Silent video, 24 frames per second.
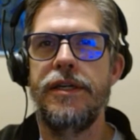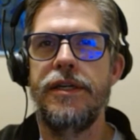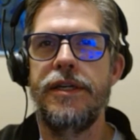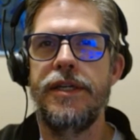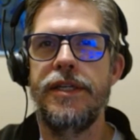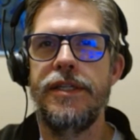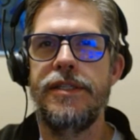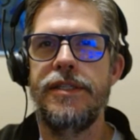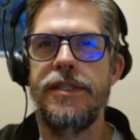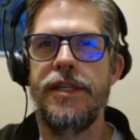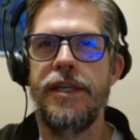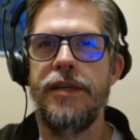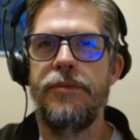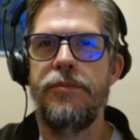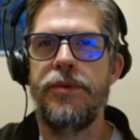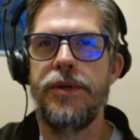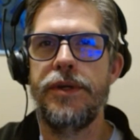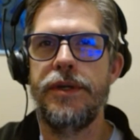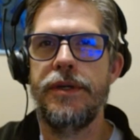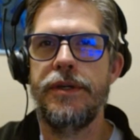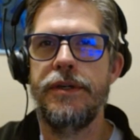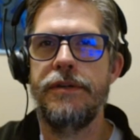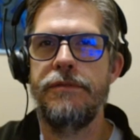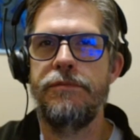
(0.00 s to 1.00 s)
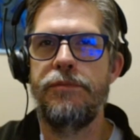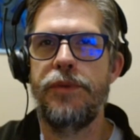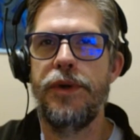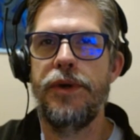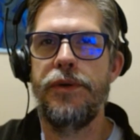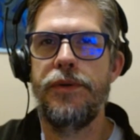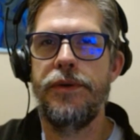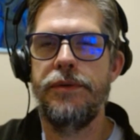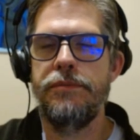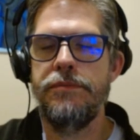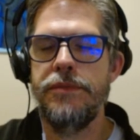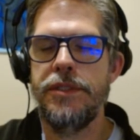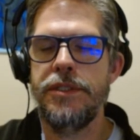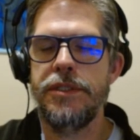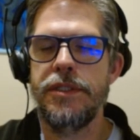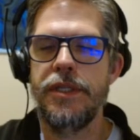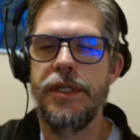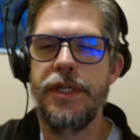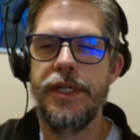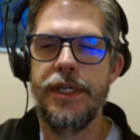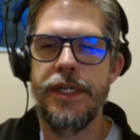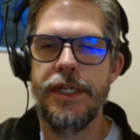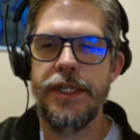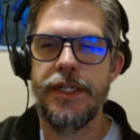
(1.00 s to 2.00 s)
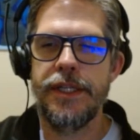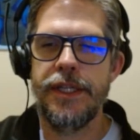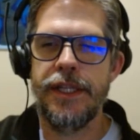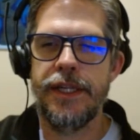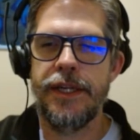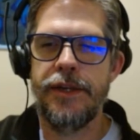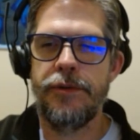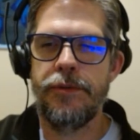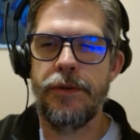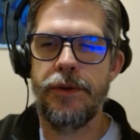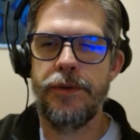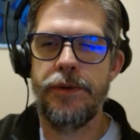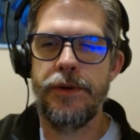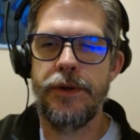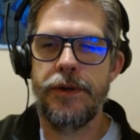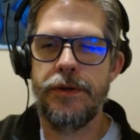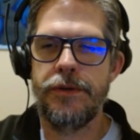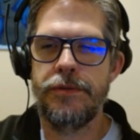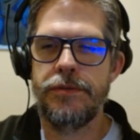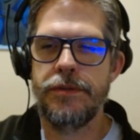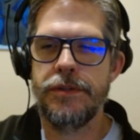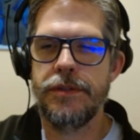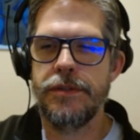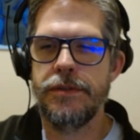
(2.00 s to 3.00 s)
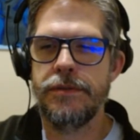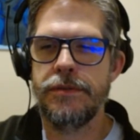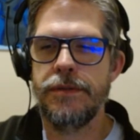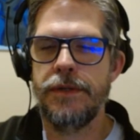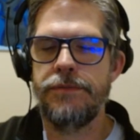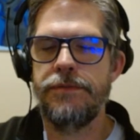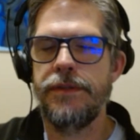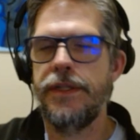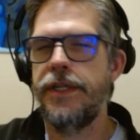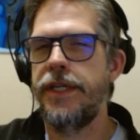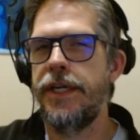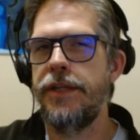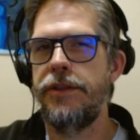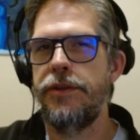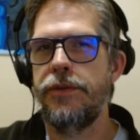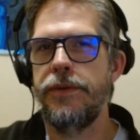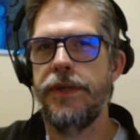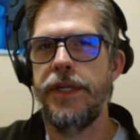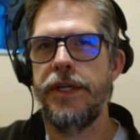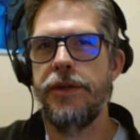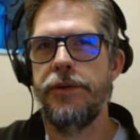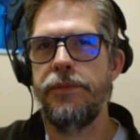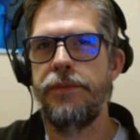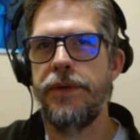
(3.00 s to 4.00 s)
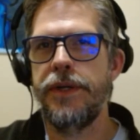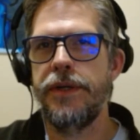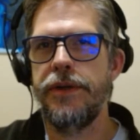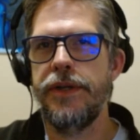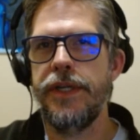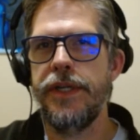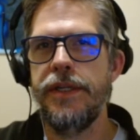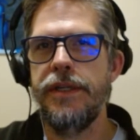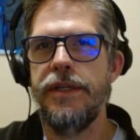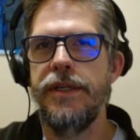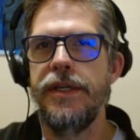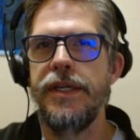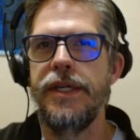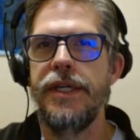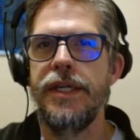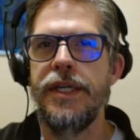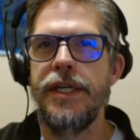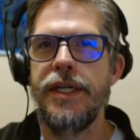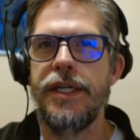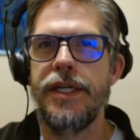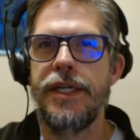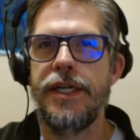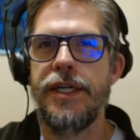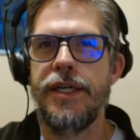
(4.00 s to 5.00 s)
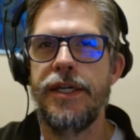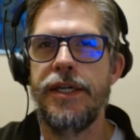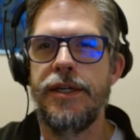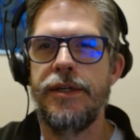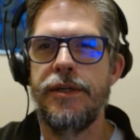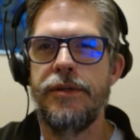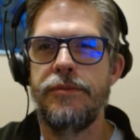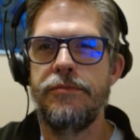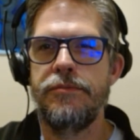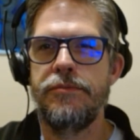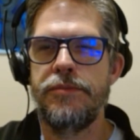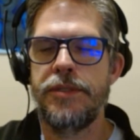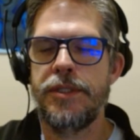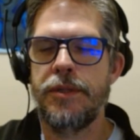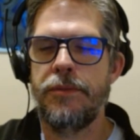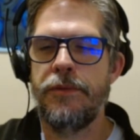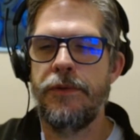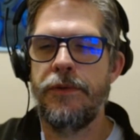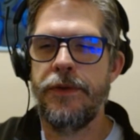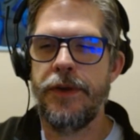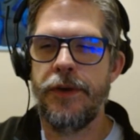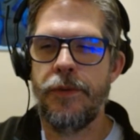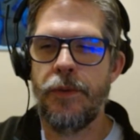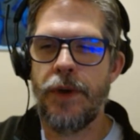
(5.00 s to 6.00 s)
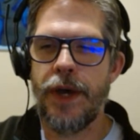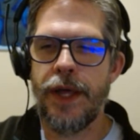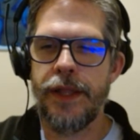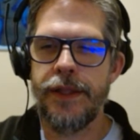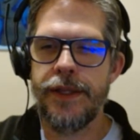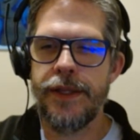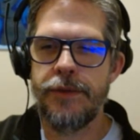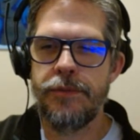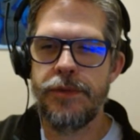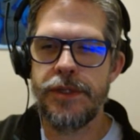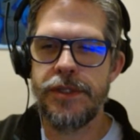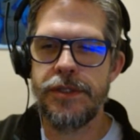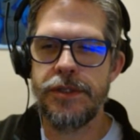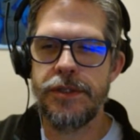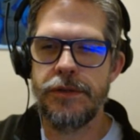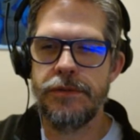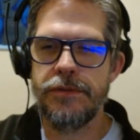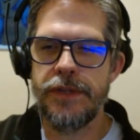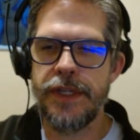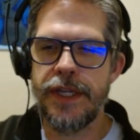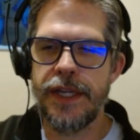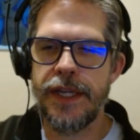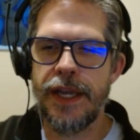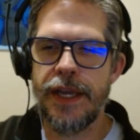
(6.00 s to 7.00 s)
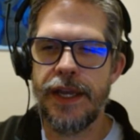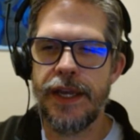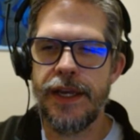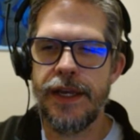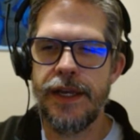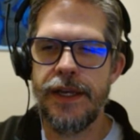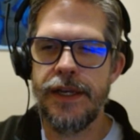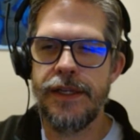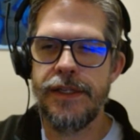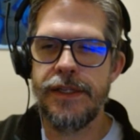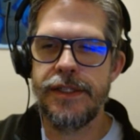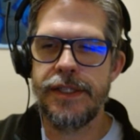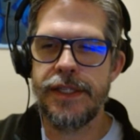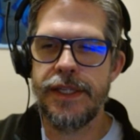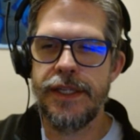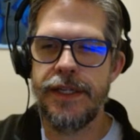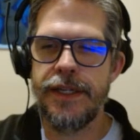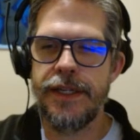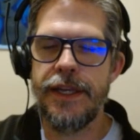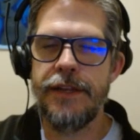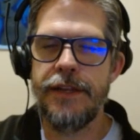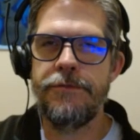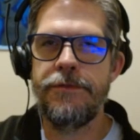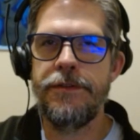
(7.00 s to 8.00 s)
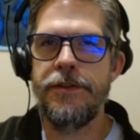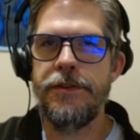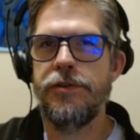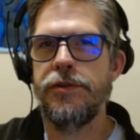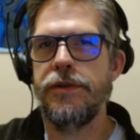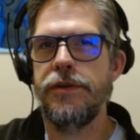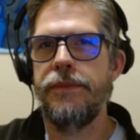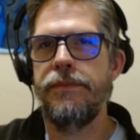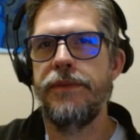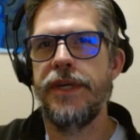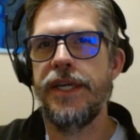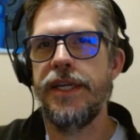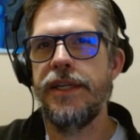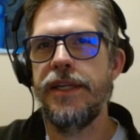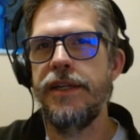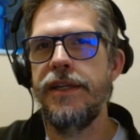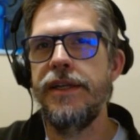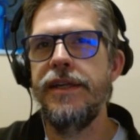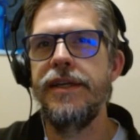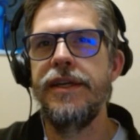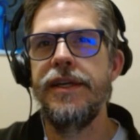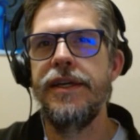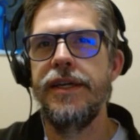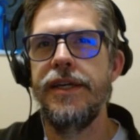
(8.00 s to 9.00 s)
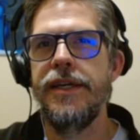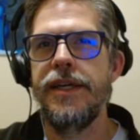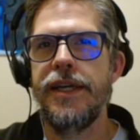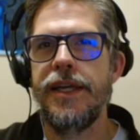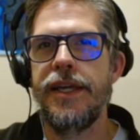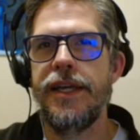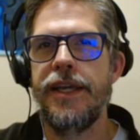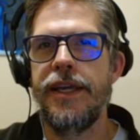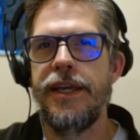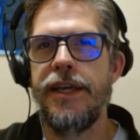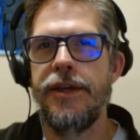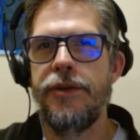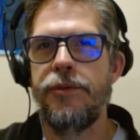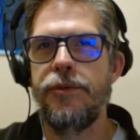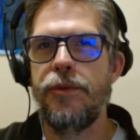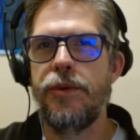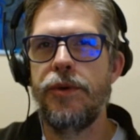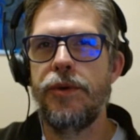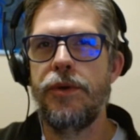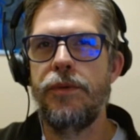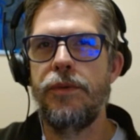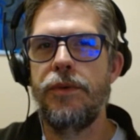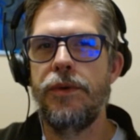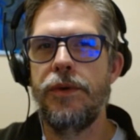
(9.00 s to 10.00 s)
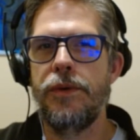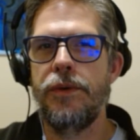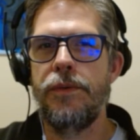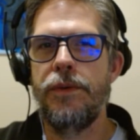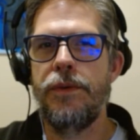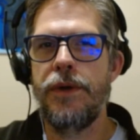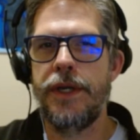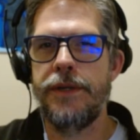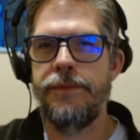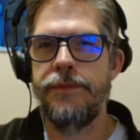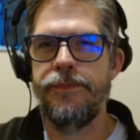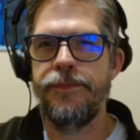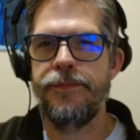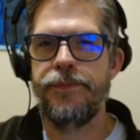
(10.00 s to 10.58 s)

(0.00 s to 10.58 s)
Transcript: It's a book of poems that he wrote over roughly a 3-year period, some of it while he was serving as an infantryman in World War I.